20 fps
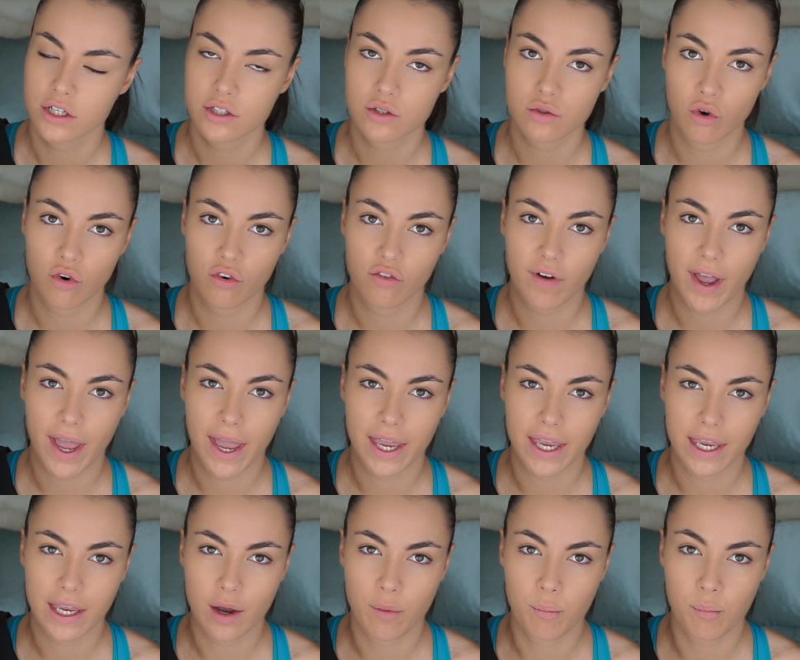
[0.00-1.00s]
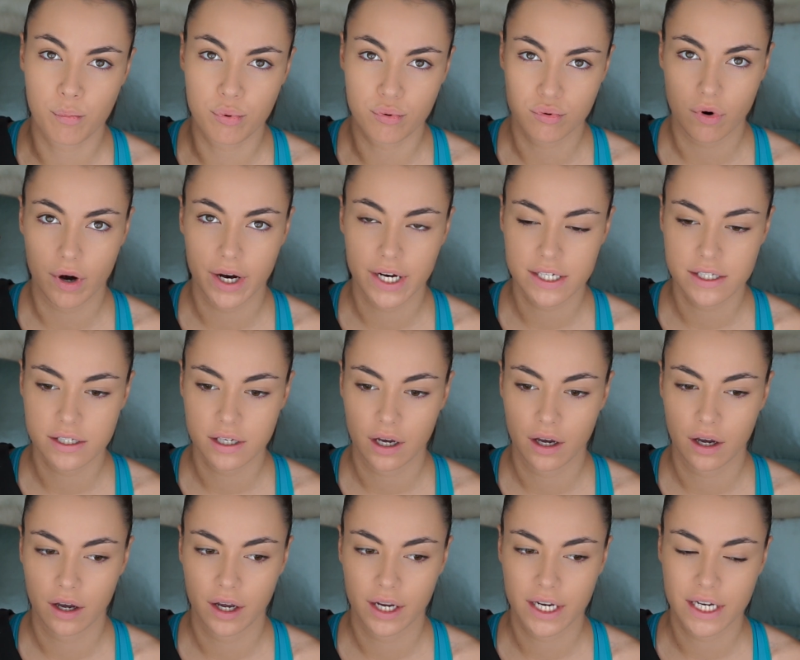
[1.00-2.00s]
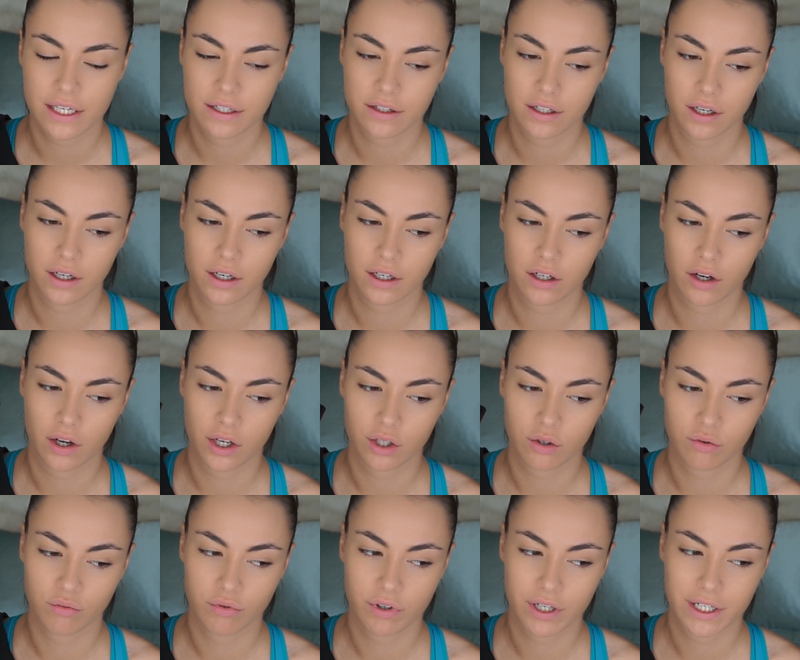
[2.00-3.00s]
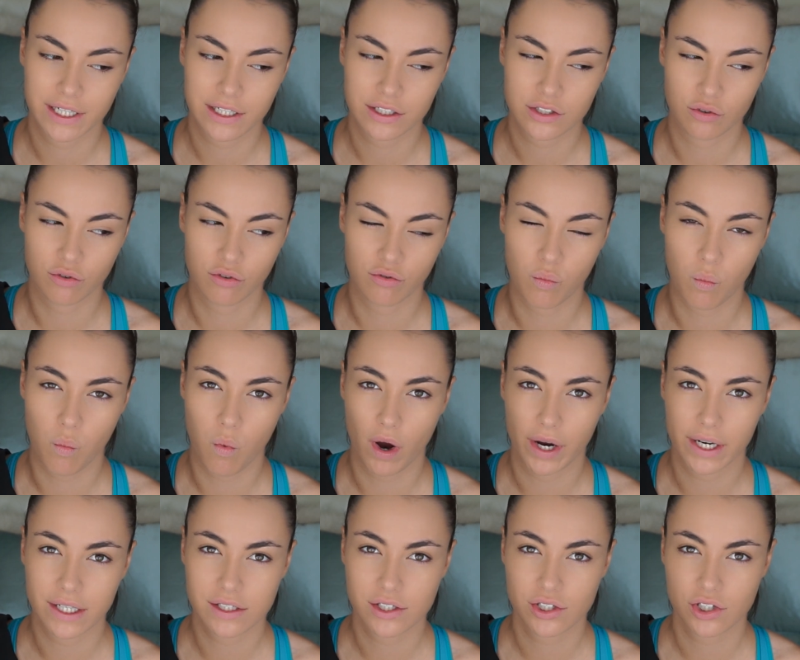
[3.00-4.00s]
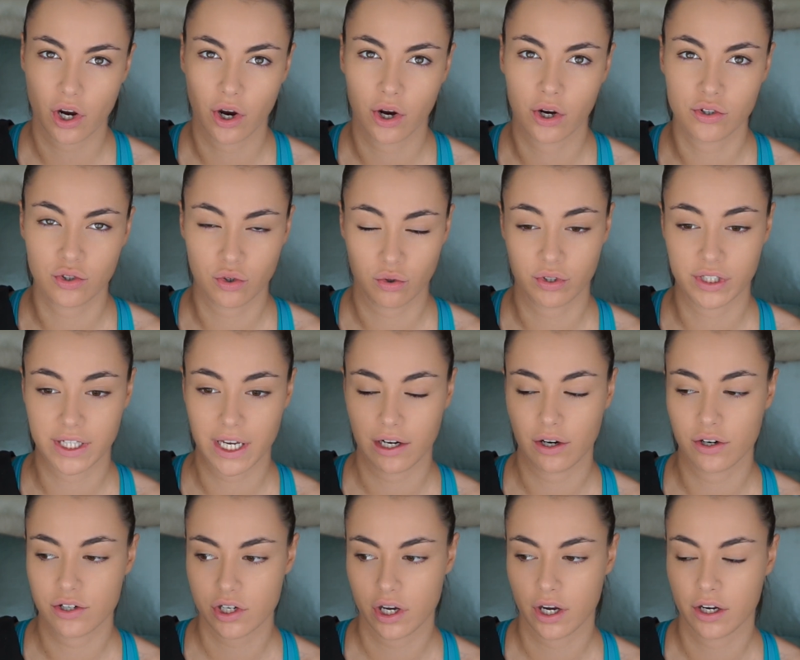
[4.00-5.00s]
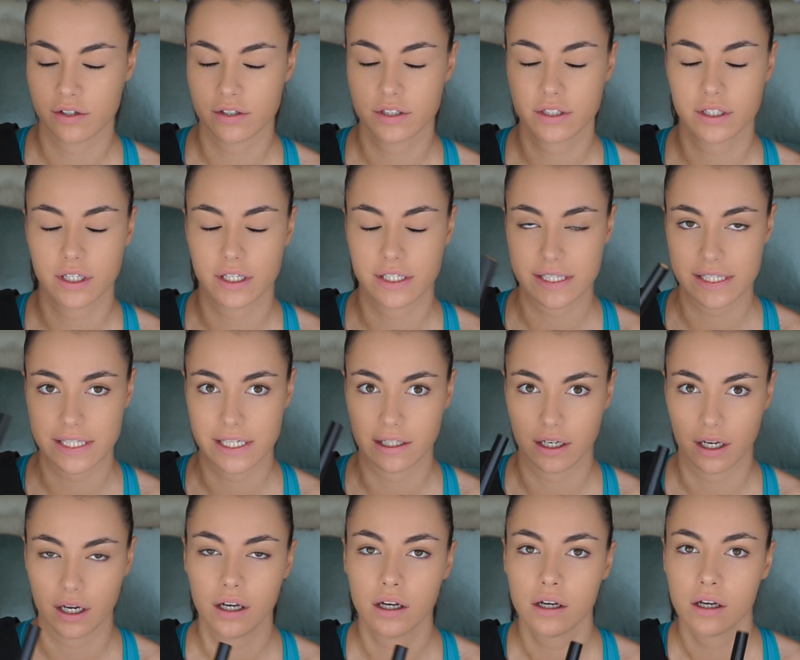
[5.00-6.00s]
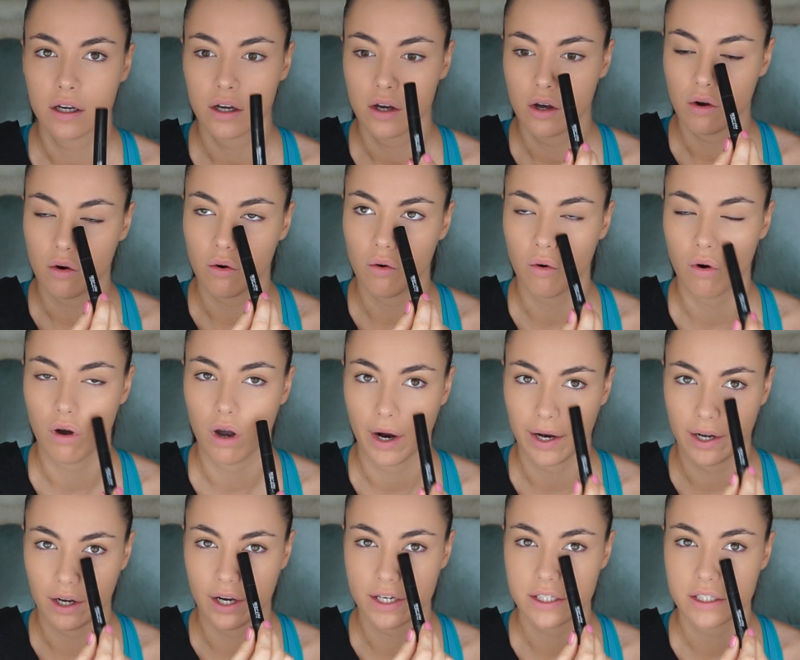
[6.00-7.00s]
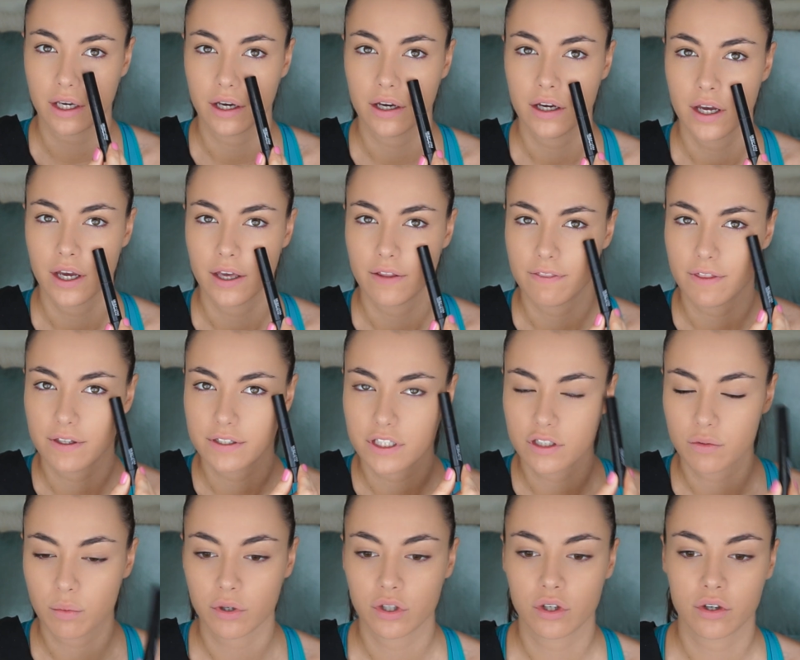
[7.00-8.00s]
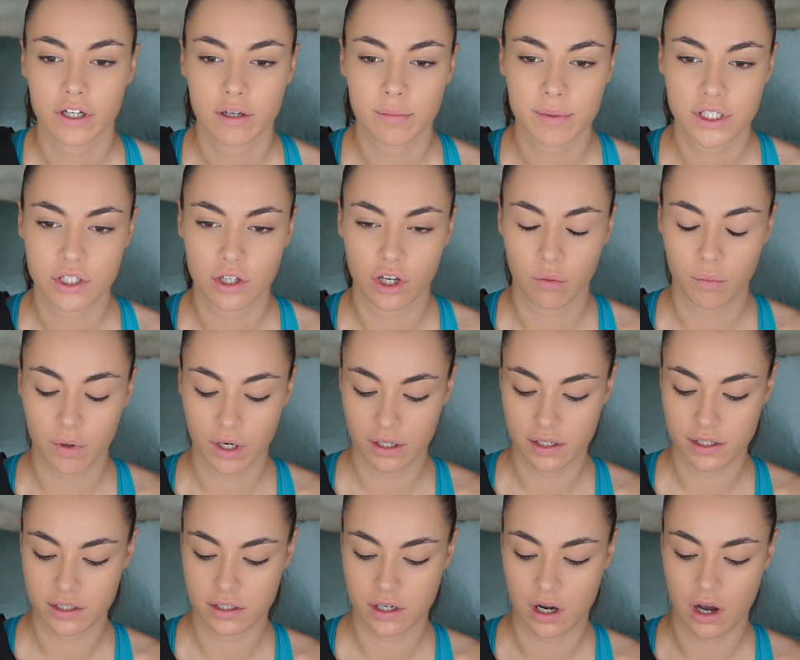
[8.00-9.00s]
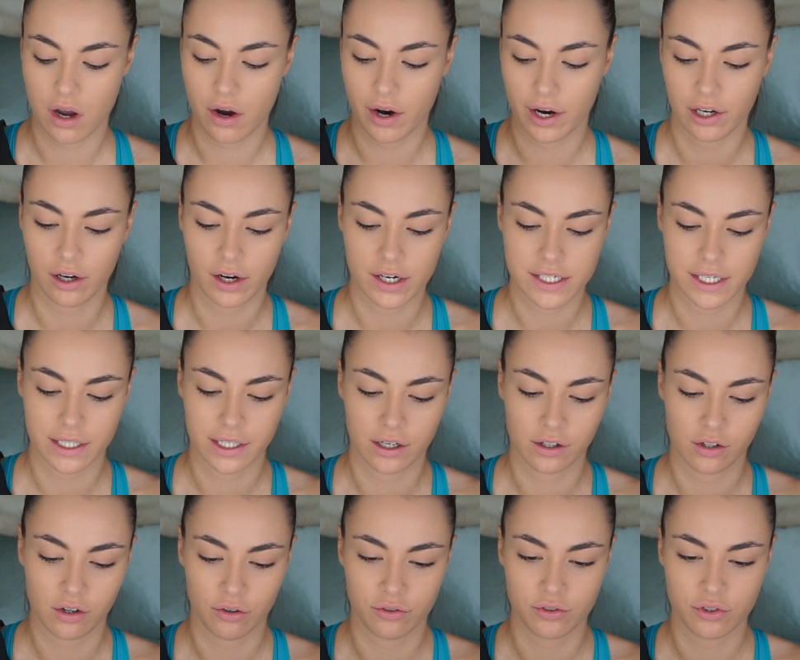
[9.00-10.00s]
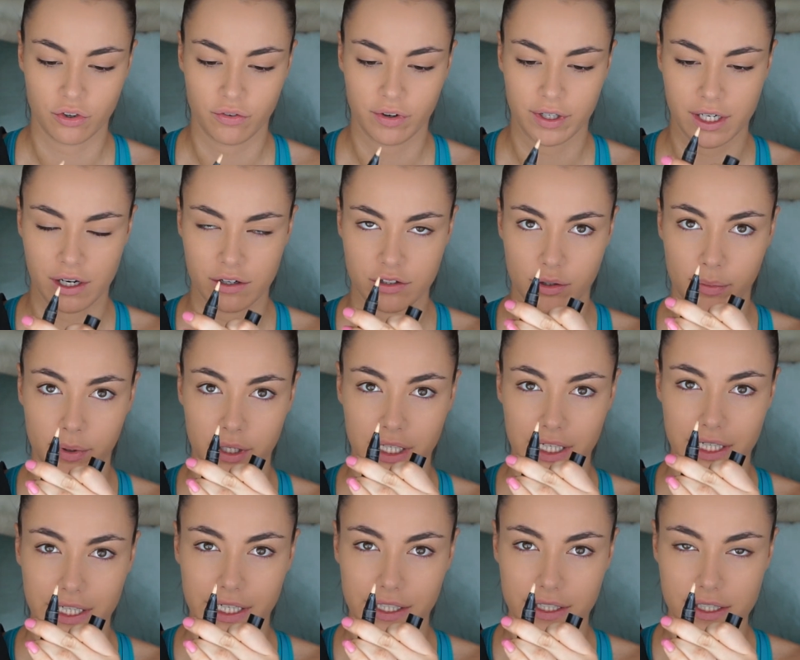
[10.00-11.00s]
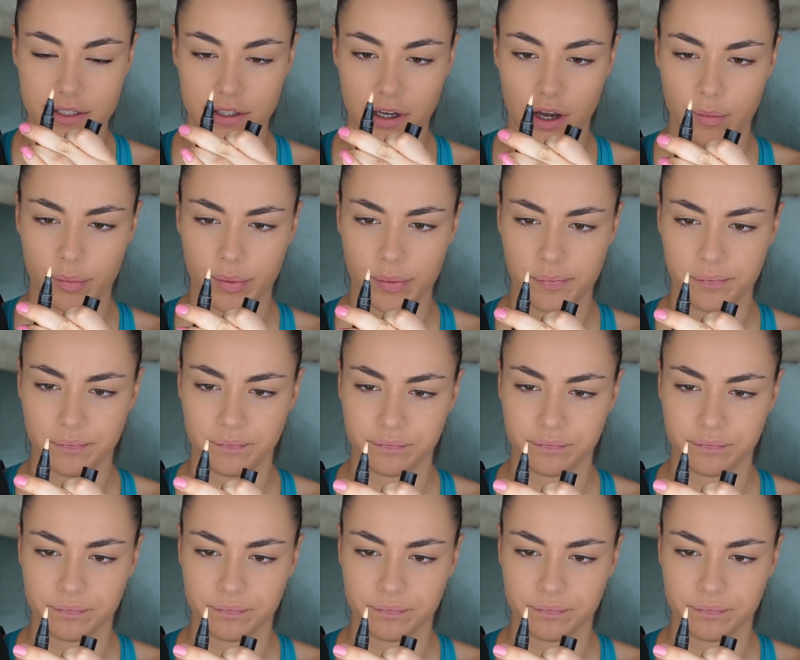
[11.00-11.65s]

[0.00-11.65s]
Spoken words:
sort of a brighter, either like really sort of white toned or yellow toned concealer or highlighter, this is what you're going to be doing. We're going to start highlighting and contouring now. So I'm going to click this up,